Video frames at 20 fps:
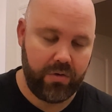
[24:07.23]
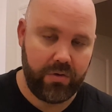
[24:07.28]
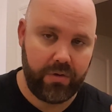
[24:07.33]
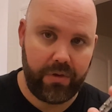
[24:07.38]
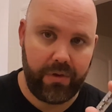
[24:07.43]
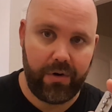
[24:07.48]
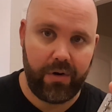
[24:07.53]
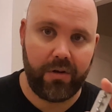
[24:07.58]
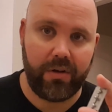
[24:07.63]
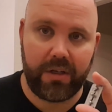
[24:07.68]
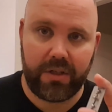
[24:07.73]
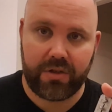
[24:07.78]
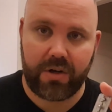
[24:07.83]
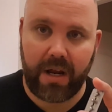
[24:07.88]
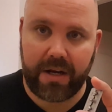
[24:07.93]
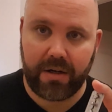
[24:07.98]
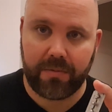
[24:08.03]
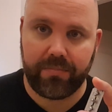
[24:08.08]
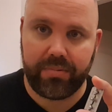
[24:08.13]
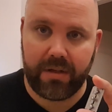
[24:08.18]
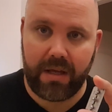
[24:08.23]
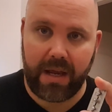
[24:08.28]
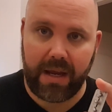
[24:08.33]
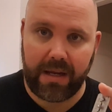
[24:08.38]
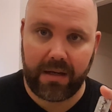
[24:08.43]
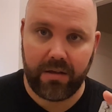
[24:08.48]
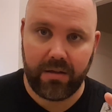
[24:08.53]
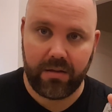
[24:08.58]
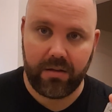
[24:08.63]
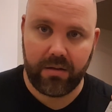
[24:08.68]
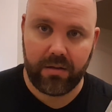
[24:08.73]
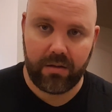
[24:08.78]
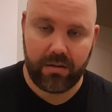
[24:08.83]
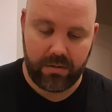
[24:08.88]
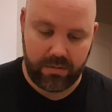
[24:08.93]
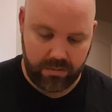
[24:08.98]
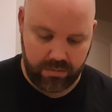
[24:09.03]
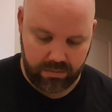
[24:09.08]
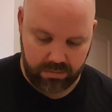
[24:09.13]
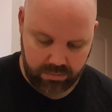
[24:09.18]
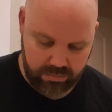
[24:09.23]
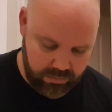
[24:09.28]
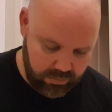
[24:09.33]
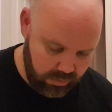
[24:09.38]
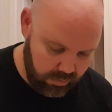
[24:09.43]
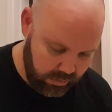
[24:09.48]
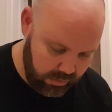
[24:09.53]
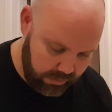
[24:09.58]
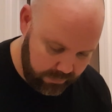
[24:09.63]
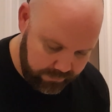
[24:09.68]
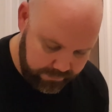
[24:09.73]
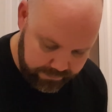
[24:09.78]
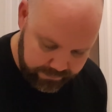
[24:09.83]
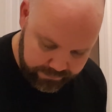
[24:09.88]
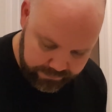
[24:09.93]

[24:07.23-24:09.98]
Thoroughly dry your blade. Hold on.